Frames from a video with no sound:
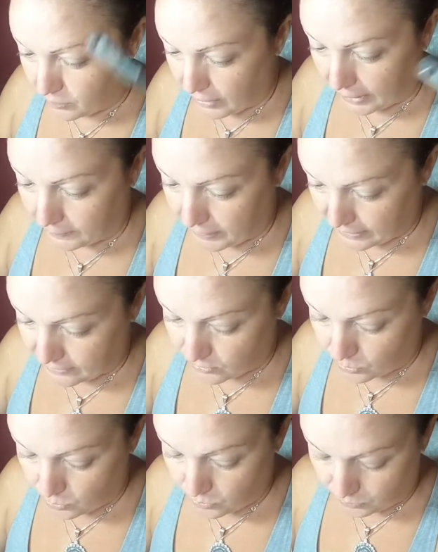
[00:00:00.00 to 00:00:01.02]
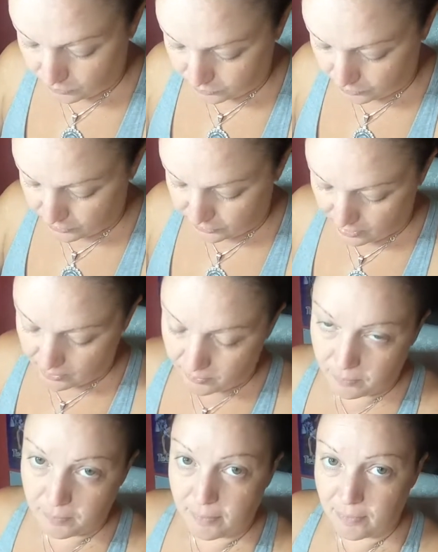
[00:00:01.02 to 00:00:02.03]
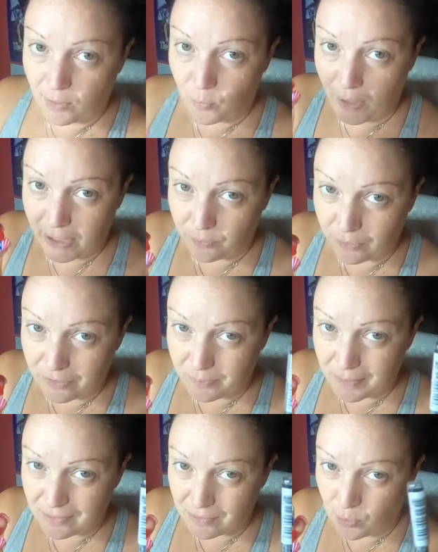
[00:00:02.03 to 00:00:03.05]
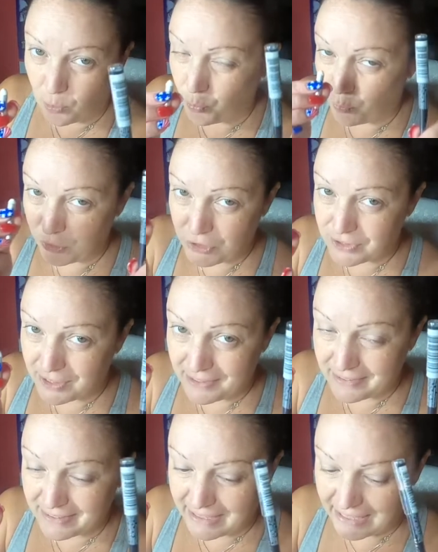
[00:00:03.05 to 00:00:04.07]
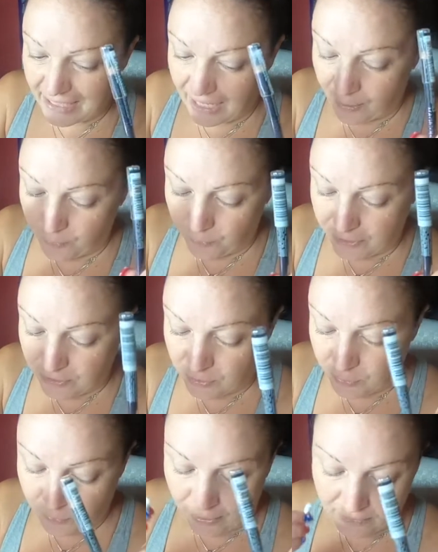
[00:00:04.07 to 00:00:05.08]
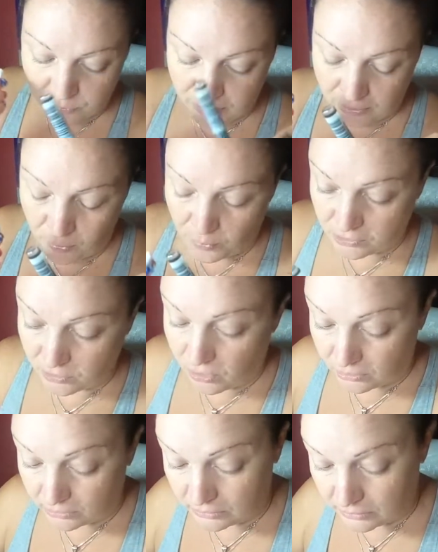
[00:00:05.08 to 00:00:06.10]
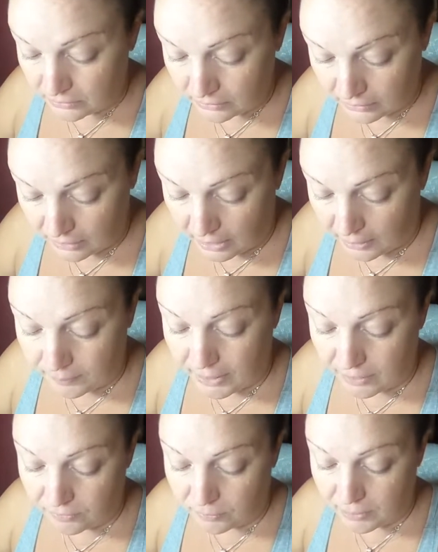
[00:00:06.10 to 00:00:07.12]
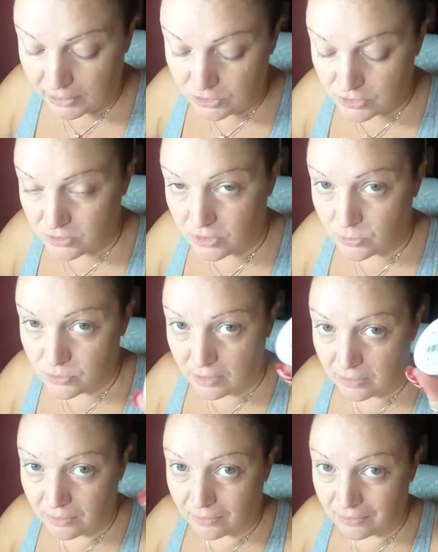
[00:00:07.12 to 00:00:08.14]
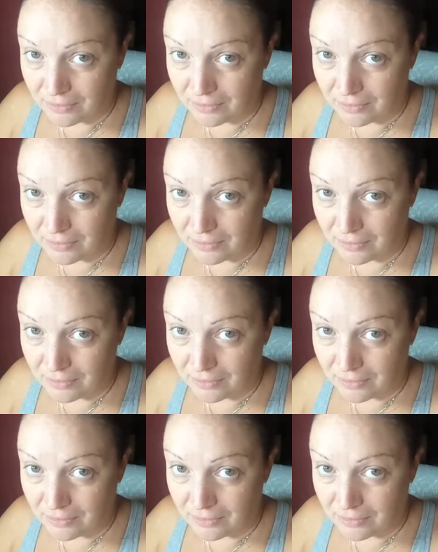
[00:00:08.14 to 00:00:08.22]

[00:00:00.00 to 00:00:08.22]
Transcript: black pencil for some, maybe the white grease pencil. We're just gonna see how we do as we go along. I may even be just using the